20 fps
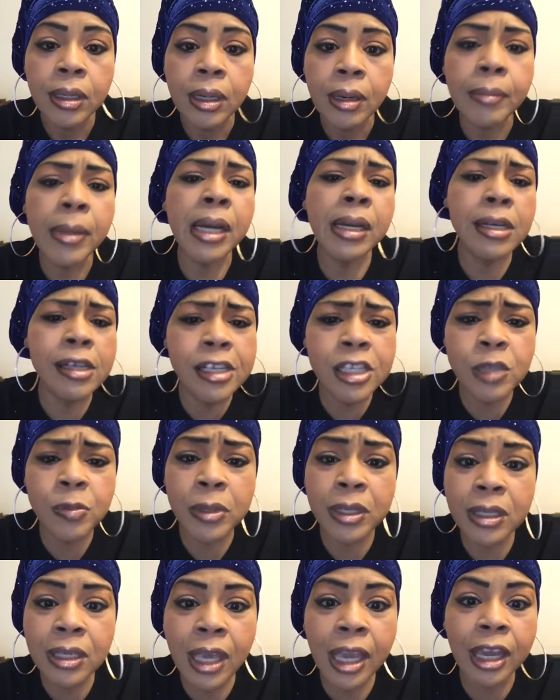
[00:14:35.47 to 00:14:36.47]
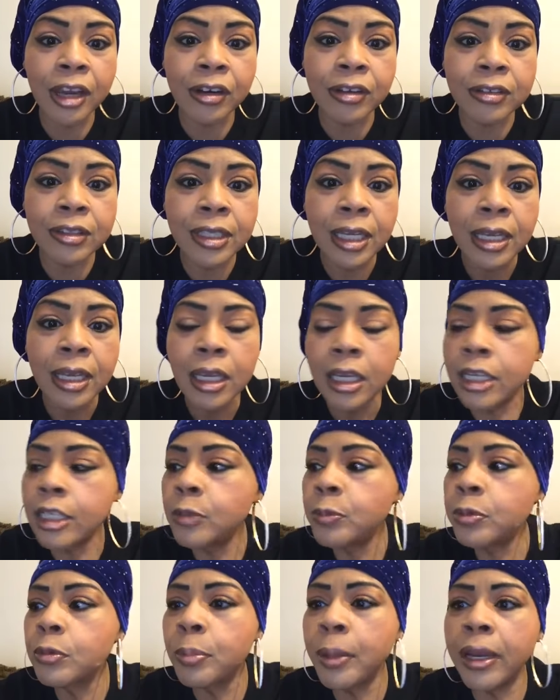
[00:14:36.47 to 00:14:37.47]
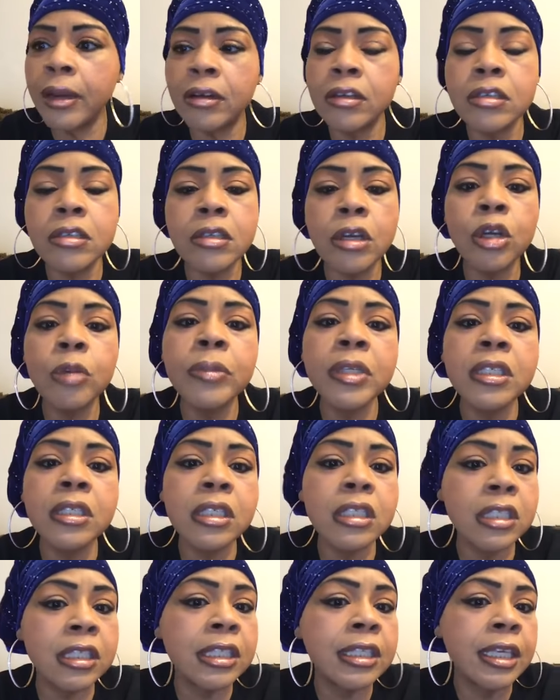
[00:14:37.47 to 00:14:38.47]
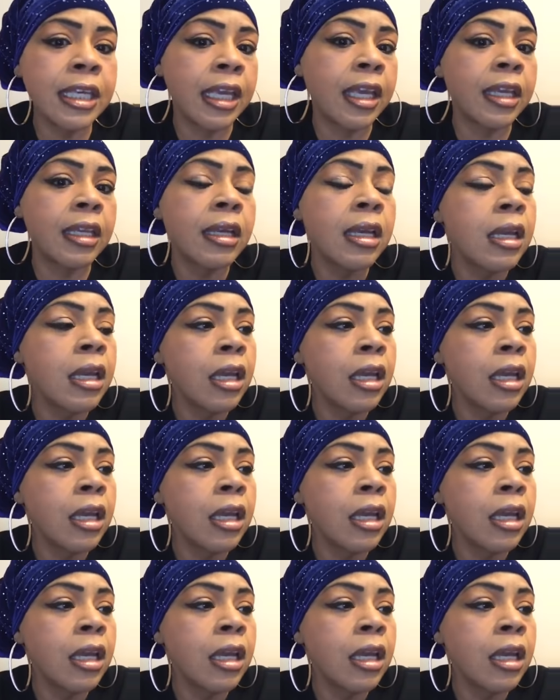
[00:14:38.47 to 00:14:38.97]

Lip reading: My husband cares. He's preparing sermons because he can't